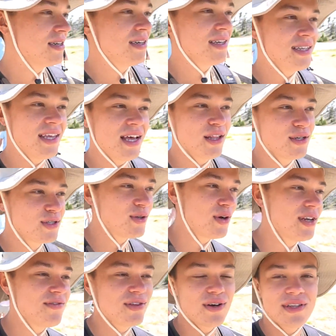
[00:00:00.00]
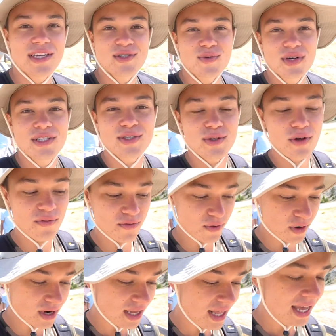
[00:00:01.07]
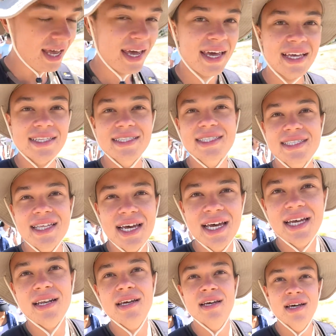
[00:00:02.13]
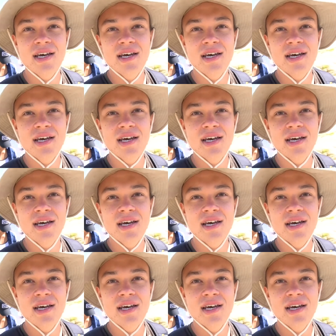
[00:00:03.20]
in Yellowstone, even though that's what it's known for. Instead,